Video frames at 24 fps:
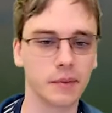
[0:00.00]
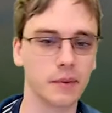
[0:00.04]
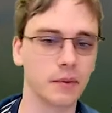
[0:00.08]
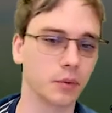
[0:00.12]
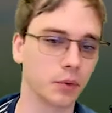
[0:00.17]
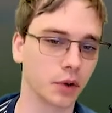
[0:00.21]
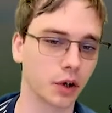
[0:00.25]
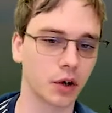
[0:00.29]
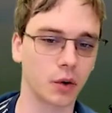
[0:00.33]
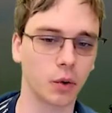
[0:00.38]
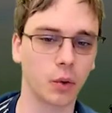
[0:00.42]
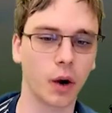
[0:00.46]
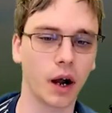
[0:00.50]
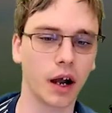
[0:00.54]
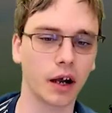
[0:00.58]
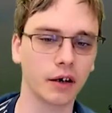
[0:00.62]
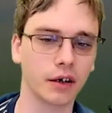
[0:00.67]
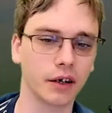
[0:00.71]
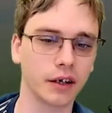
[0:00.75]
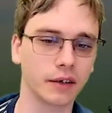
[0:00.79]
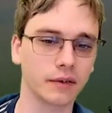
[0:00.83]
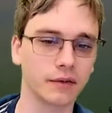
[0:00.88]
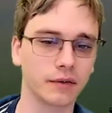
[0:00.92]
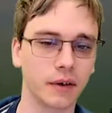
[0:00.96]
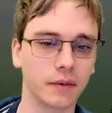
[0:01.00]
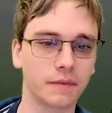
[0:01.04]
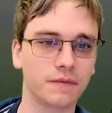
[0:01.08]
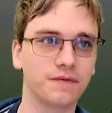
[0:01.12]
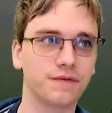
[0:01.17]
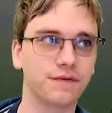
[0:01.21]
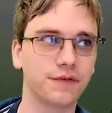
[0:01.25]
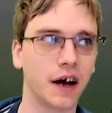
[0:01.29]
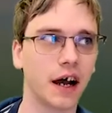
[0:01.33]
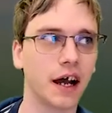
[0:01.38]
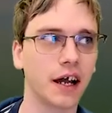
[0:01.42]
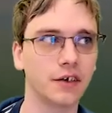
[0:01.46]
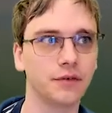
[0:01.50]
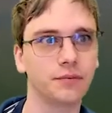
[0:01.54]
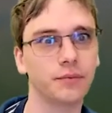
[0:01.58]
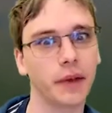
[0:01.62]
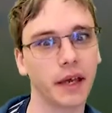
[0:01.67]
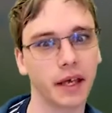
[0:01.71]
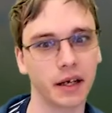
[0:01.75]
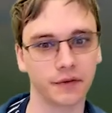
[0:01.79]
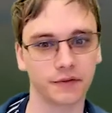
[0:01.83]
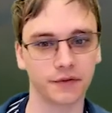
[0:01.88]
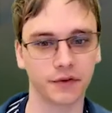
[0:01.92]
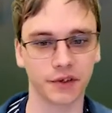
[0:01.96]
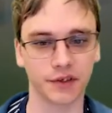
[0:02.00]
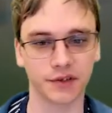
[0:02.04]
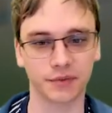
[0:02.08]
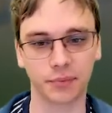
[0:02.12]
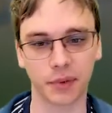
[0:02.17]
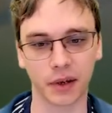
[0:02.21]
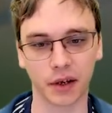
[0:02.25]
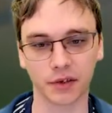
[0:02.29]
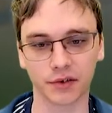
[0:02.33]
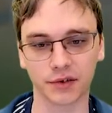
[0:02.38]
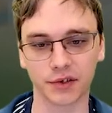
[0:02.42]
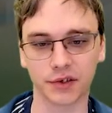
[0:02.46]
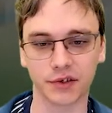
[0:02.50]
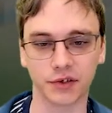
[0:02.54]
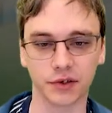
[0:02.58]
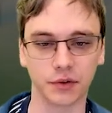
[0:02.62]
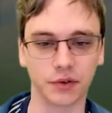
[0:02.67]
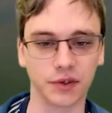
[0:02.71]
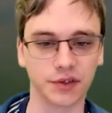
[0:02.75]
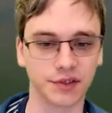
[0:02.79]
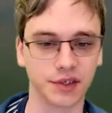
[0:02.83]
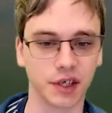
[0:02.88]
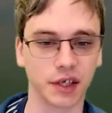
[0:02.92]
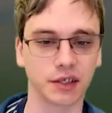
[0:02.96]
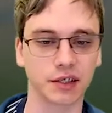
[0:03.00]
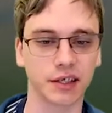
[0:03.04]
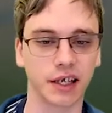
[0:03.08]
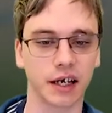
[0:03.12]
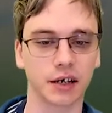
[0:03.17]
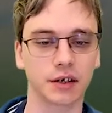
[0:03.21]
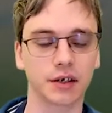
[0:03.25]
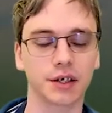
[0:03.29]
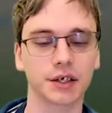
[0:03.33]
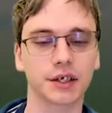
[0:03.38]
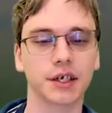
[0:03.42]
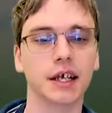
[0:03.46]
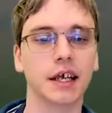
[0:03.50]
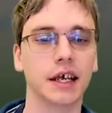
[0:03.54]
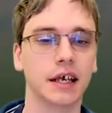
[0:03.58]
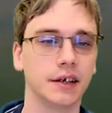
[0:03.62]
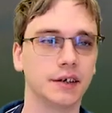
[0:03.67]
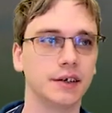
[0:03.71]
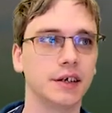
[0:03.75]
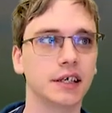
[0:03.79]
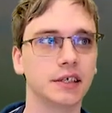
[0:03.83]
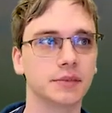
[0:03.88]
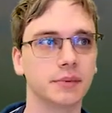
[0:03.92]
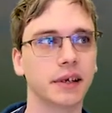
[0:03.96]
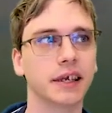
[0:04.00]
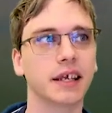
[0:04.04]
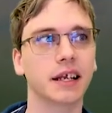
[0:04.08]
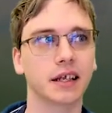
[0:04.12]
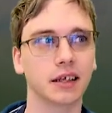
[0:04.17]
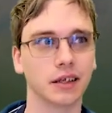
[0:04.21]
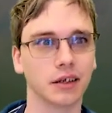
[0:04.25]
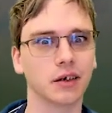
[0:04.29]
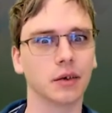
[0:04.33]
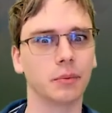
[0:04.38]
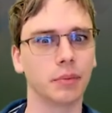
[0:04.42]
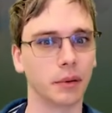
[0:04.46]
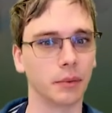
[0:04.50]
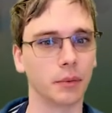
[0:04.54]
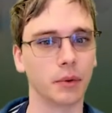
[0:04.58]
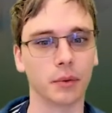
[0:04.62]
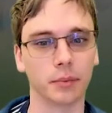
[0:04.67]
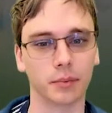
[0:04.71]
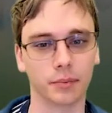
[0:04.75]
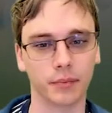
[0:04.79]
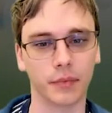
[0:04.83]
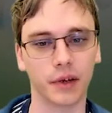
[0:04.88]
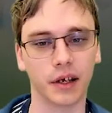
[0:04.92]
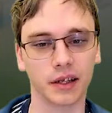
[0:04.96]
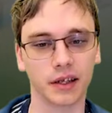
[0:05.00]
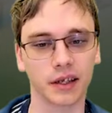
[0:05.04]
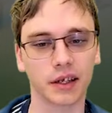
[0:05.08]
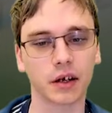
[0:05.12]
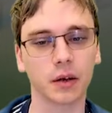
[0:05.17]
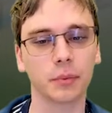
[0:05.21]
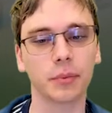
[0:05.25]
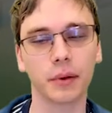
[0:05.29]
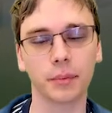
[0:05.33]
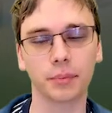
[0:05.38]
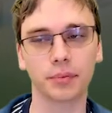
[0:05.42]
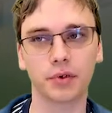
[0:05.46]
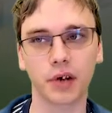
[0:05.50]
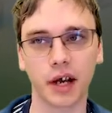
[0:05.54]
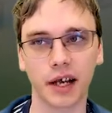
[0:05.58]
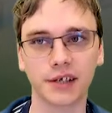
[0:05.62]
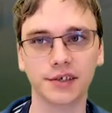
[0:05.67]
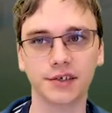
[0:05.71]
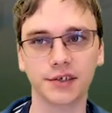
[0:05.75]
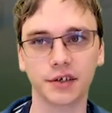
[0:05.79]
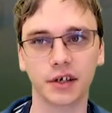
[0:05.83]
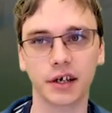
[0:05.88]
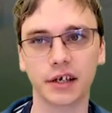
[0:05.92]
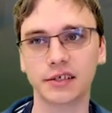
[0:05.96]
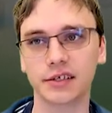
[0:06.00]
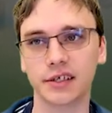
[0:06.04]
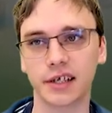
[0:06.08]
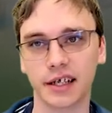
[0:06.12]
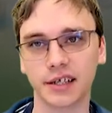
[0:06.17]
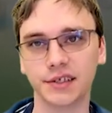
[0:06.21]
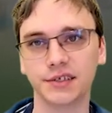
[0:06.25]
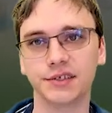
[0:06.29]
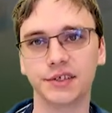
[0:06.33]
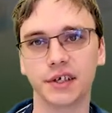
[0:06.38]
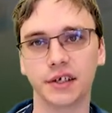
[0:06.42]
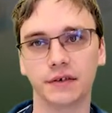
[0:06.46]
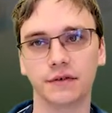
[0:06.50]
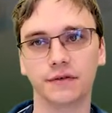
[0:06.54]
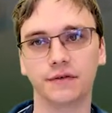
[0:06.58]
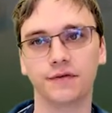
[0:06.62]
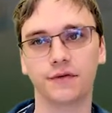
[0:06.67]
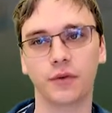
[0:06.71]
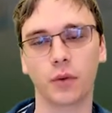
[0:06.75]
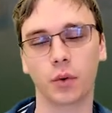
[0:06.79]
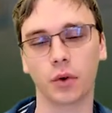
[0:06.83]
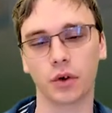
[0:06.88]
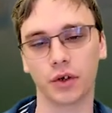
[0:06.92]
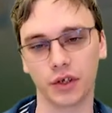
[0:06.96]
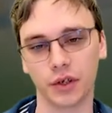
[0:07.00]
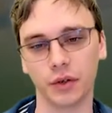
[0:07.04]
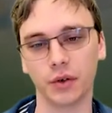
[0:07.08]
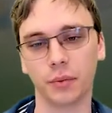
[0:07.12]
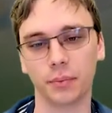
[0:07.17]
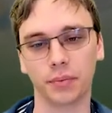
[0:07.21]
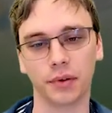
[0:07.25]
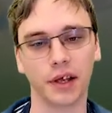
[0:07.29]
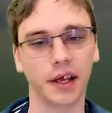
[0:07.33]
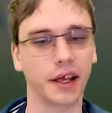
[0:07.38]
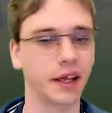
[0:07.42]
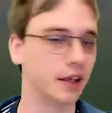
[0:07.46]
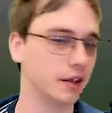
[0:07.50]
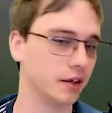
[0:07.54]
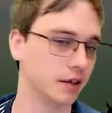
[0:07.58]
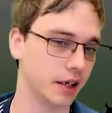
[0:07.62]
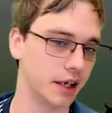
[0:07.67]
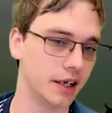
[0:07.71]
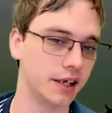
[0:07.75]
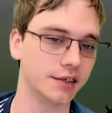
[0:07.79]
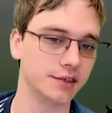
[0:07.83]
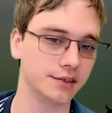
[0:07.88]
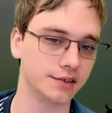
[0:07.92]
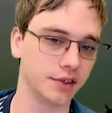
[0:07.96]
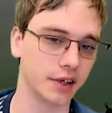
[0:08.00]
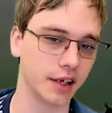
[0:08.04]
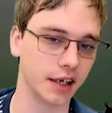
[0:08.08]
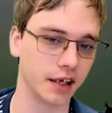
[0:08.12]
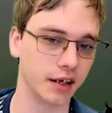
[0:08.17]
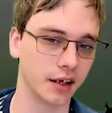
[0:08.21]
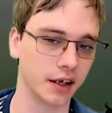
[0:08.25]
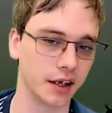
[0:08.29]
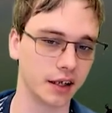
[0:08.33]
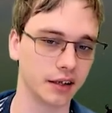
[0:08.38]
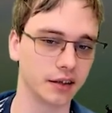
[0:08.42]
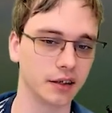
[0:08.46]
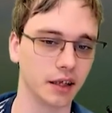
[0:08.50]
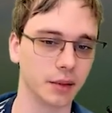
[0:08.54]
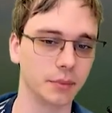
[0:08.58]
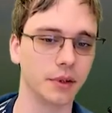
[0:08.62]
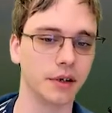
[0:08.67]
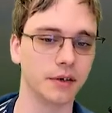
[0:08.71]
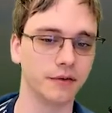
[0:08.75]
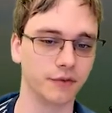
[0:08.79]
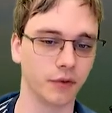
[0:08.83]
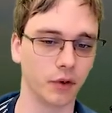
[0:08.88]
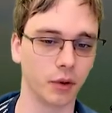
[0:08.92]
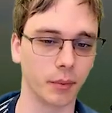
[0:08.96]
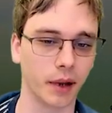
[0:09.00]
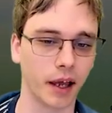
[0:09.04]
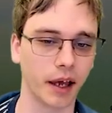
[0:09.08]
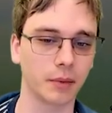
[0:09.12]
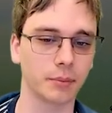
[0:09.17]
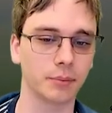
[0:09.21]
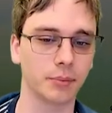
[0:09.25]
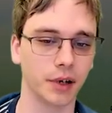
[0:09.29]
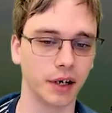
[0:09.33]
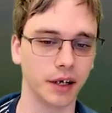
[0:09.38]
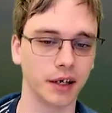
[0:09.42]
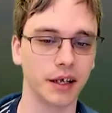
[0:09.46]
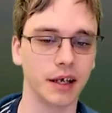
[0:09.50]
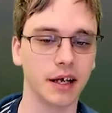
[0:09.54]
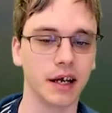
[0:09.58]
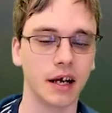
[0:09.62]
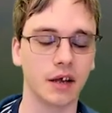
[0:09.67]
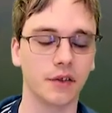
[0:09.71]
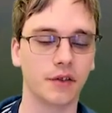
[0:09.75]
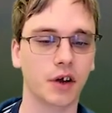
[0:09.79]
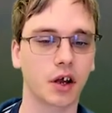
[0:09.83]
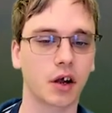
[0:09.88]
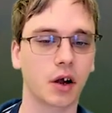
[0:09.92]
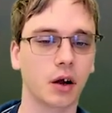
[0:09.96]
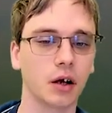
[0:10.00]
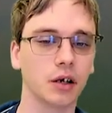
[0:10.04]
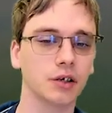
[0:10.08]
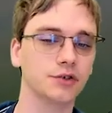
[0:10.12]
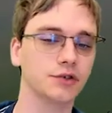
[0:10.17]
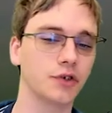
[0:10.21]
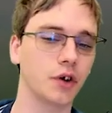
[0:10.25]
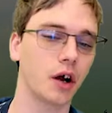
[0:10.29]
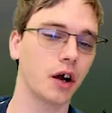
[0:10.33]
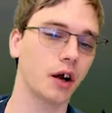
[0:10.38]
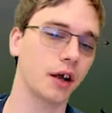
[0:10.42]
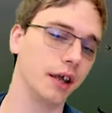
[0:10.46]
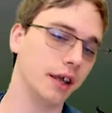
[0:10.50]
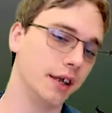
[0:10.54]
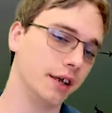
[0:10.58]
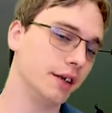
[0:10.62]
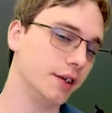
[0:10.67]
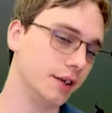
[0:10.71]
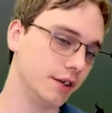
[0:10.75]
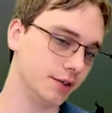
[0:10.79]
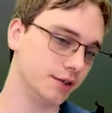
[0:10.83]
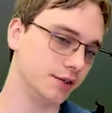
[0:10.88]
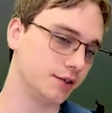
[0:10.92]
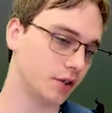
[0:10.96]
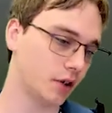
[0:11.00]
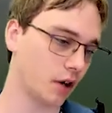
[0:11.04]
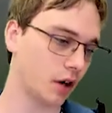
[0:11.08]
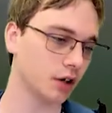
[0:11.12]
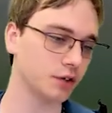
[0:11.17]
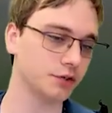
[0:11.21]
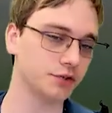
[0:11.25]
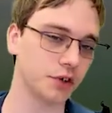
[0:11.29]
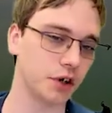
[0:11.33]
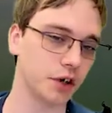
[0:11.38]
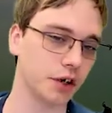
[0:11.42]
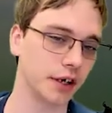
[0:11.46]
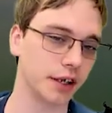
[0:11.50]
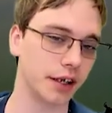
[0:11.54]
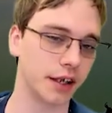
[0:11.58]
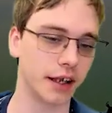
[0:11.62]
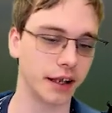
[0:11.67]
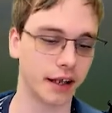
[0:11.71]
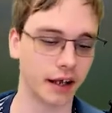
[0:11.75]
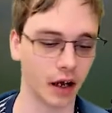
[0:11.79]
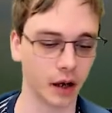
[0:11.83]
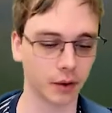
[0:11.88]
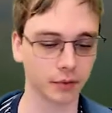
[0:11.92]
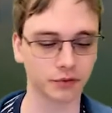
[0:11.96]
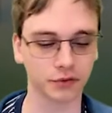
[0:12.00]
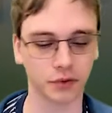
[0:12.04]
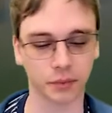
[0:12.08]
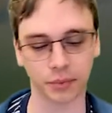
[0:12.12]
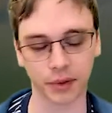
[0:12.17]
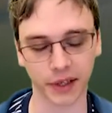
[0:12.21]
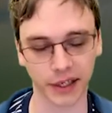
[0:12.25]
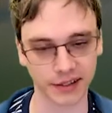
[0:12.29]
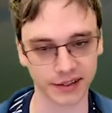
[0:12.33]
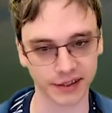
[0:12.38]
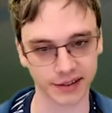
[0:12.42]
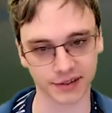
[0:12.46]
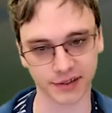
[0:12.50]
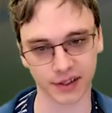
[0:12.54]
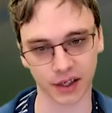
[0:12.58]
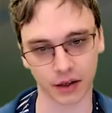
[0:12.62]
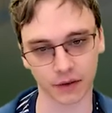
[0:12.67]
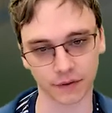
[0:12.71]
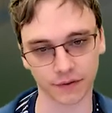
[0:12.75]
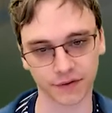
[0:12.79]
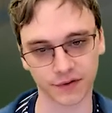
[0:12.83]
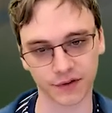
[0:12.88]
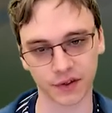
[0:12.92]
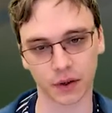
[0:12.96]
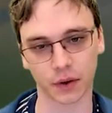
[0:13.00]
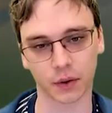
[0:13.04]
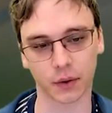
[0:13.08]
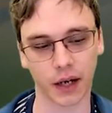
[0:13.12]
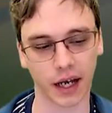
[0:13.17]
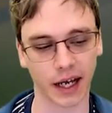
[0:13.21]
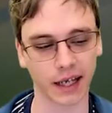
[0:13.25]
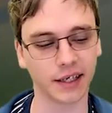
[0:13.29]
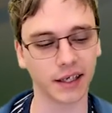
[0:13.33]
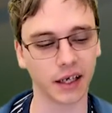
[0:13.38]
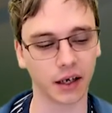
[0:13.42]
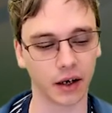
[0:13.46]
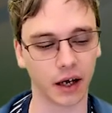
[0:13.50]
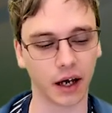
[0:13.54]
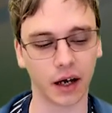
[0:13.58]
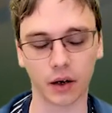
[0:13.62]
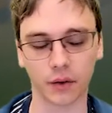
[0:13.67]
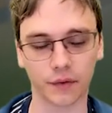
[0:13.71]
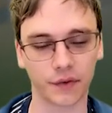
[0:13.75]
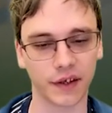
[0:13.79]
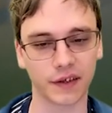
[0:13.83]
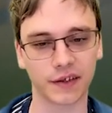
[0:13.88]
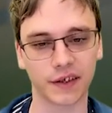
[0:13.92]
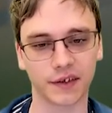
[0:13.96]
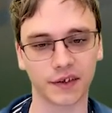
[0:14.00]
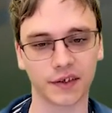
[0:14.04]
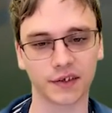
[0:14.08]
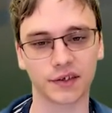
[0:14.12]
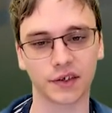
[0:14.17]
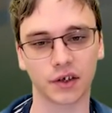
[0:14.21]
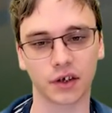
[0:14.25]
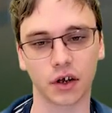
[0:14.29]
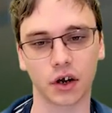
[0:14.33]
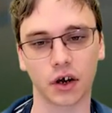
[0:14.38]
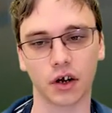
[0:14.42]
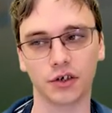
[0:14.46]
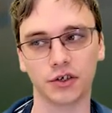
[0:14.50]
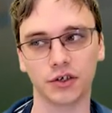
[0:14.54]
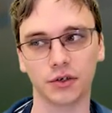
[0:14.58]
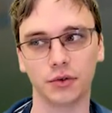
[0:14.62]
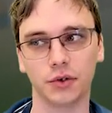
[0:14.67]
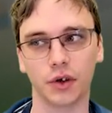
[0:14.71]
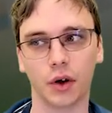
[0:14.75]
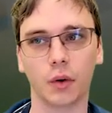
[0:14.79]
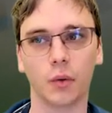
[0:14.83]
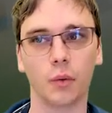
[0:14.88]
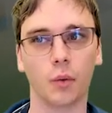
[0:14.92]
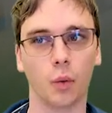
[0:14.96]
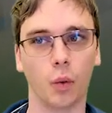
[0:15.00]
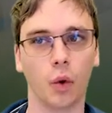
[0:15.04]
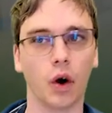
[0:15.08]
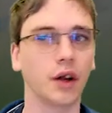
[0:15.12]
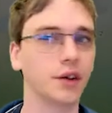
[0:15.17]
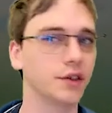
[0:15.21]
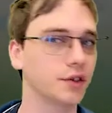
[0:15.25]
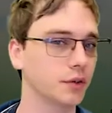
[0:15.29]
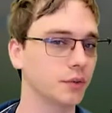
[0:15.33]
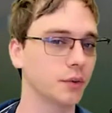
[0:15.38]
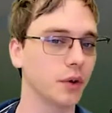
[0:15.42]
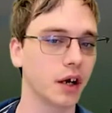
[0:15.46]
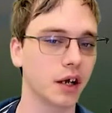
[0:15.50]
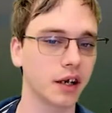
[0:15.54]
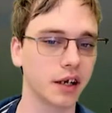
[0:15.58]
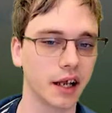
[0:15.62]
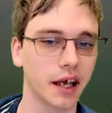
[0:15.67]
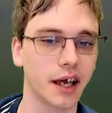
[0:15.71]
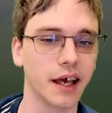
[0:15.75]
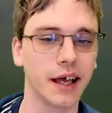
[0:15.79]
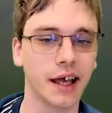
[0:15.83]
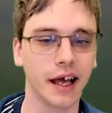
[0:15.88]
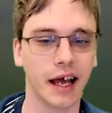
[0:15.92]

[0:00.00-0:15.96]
Requiring 5 mana for the spell to do the stun counter does make it a little bit pricier as an instant for you to play in a limited format. But the card draw is card draw, and it helps replace itself. So I don't think that this is a card you don't want to run.